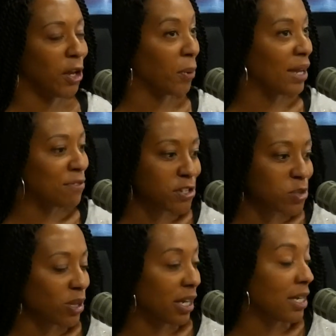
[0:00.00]
even just
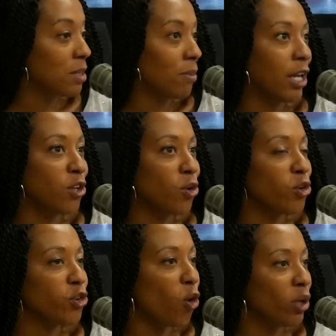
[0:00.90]
with kids, I'm like,
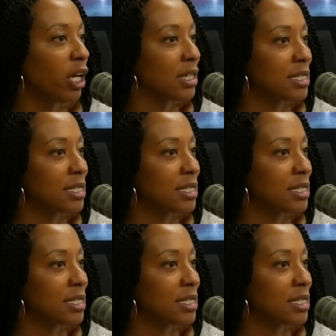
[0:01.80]
you're only going to